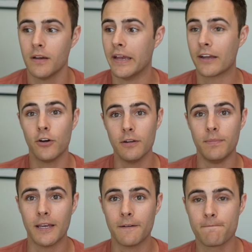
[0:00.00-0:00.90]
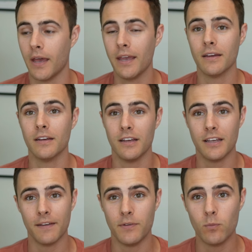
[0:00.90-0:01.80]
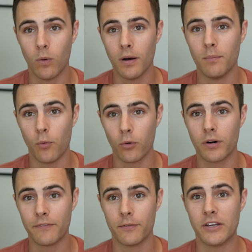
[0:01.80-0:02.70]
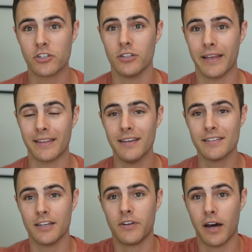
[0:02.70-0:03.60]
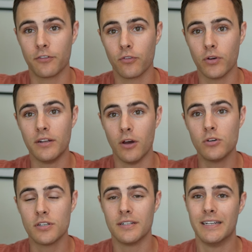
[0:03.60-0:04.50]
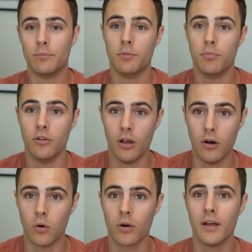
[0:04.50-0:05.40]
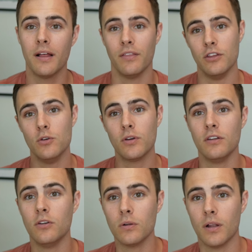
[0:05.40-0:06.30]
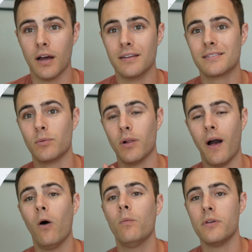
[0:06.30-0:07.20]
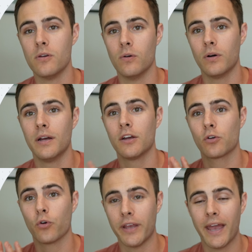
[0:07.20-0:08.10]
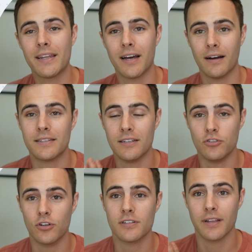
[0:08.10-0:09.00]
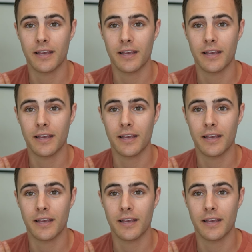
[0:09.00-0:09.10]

It could be, hey, if you want more information like this, I've got a free Notion template below that you can utilize that will help you create content just